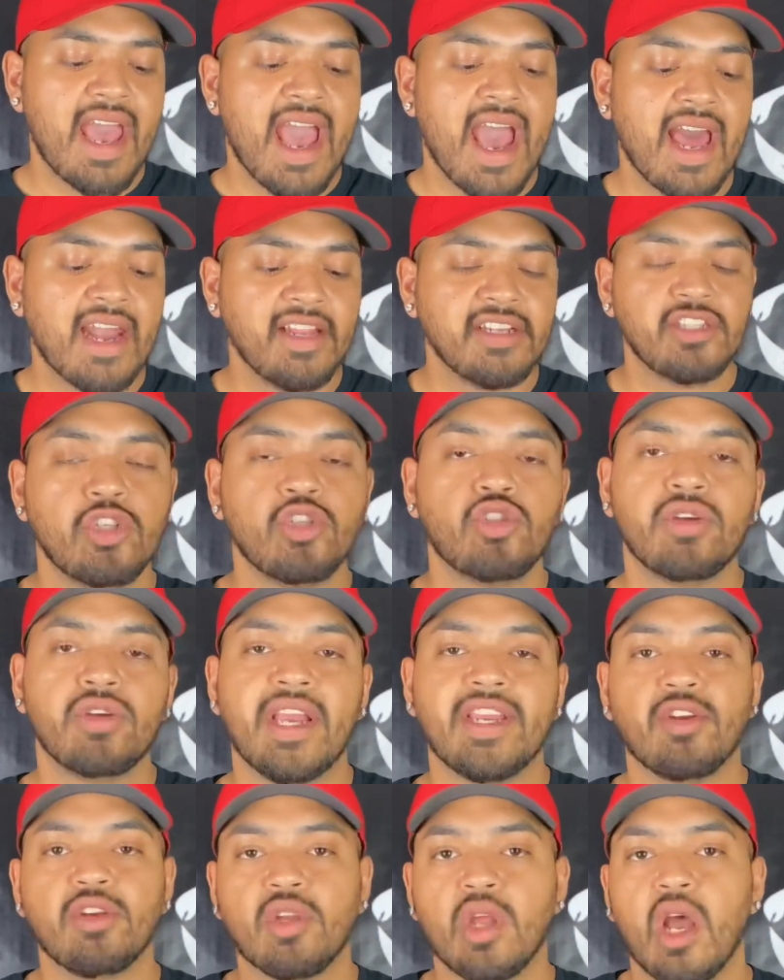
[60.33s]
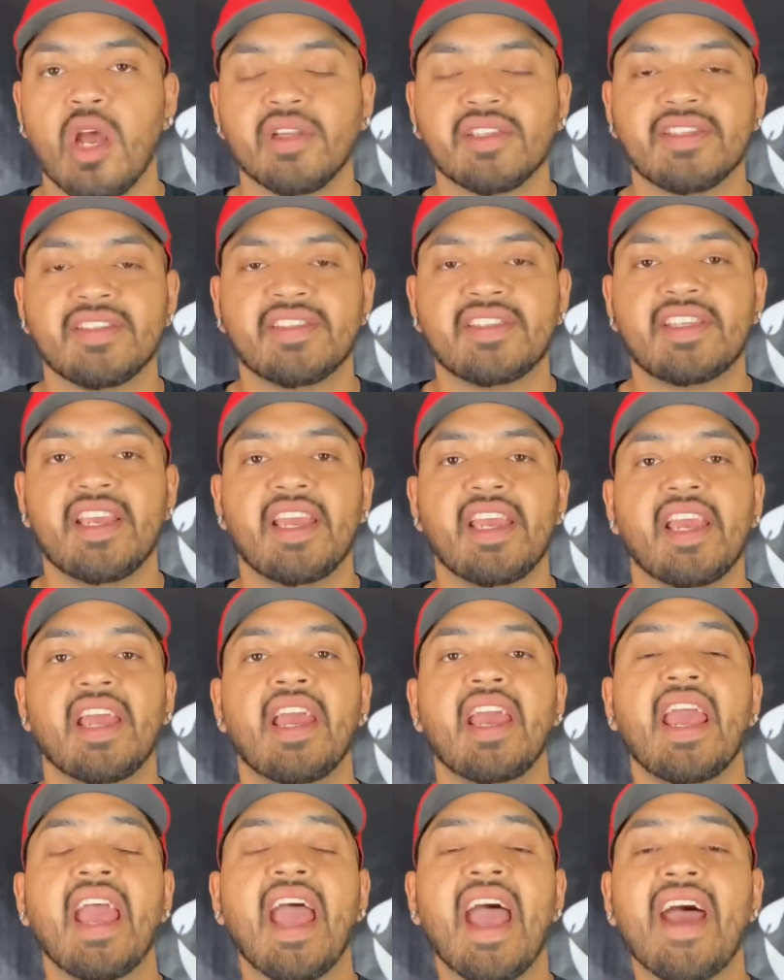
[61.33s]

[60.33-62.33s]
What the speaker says: how you train your dog to sit?